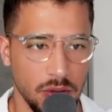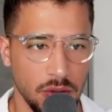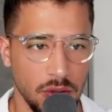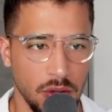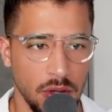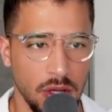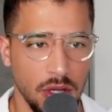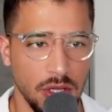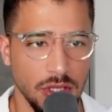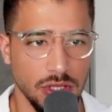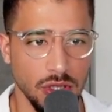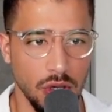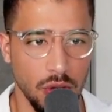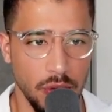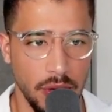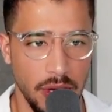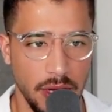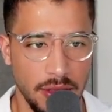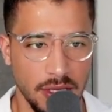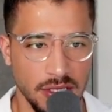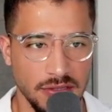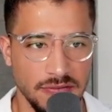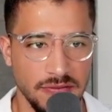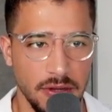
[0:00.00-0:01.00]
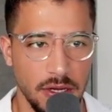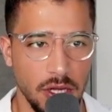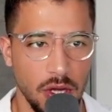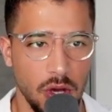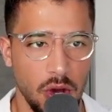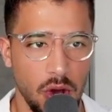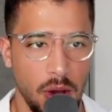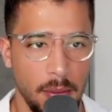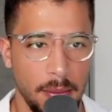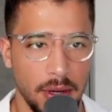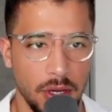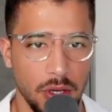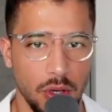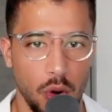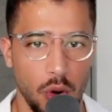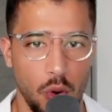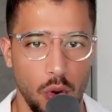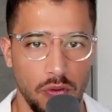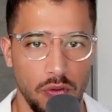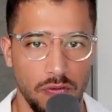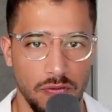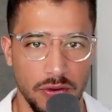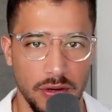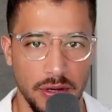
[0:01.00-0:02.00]
So in this video, I'm going to go
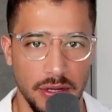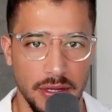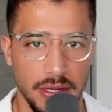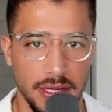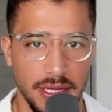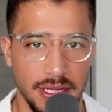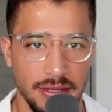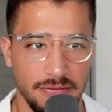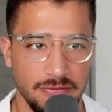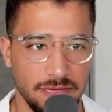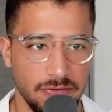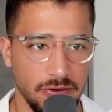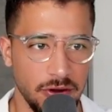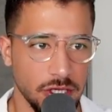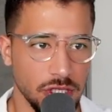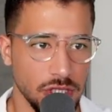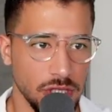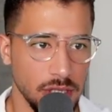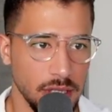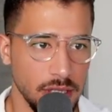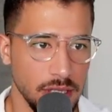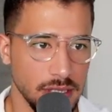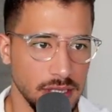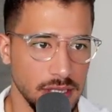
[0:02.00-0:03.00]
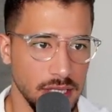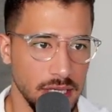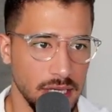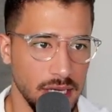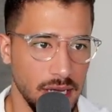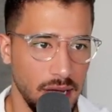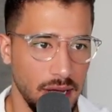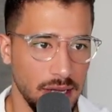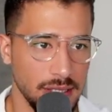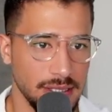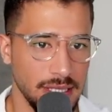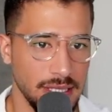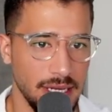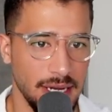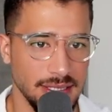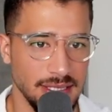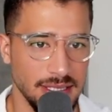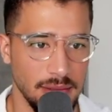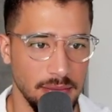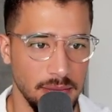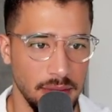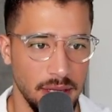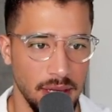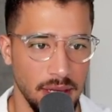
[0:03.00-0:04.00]
over the frictionless content
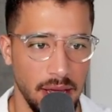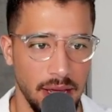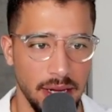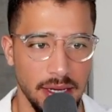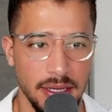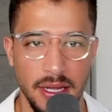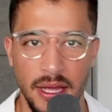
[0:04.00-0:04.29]
assembly line.